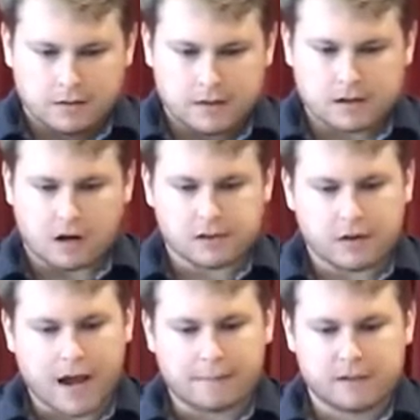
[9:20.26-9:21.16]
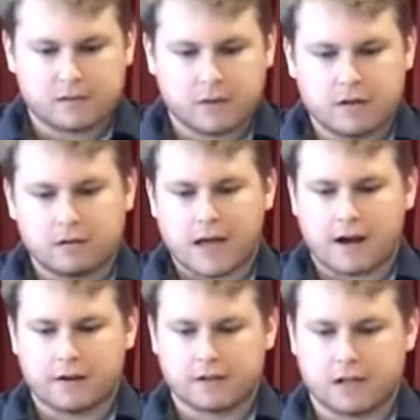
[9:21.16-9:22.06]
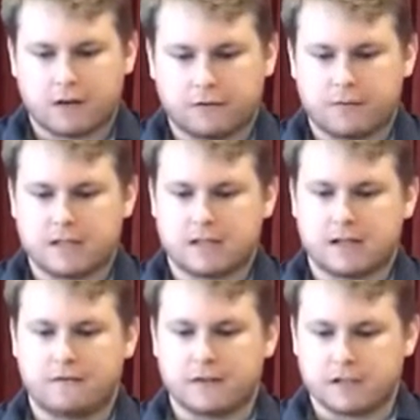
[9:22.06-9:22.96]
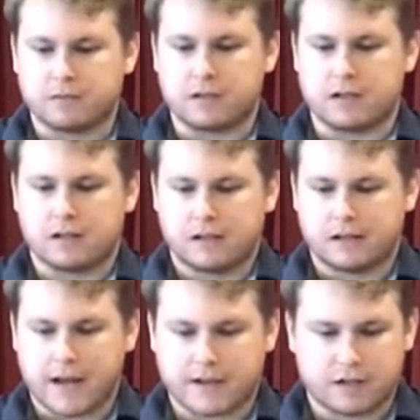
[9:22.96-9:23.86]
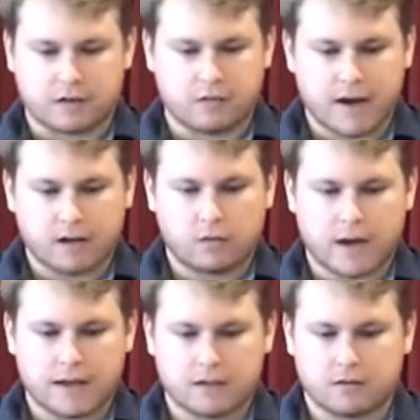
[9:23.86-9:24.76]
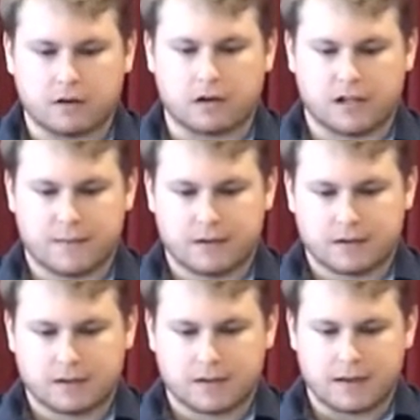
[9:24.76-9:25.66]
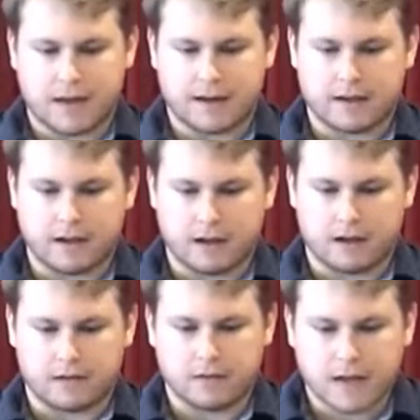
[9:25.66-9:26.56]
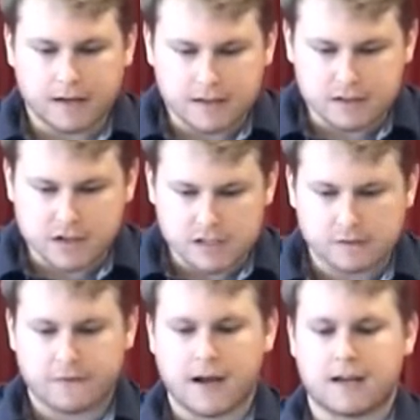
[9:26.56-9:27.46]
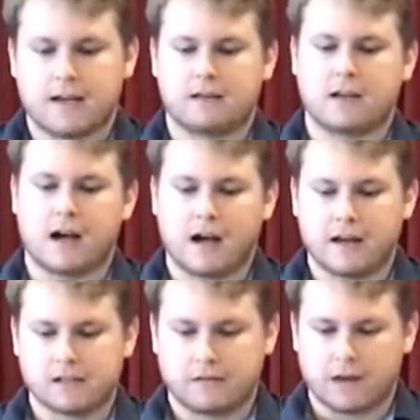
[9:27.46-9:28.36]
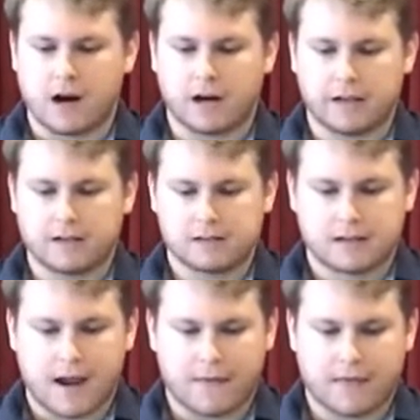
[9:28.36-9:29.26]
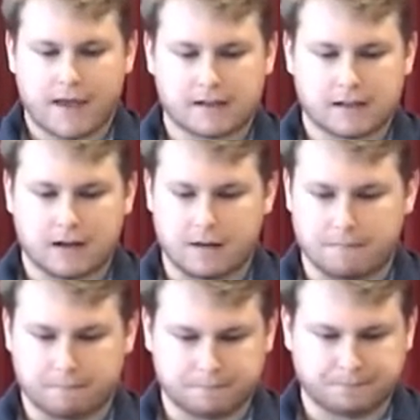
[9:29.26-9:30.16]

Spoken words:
This also happens when you allow yourself to be seen visibly, attaching greater weight to an argument than is justified in the eyes of the audience at that time.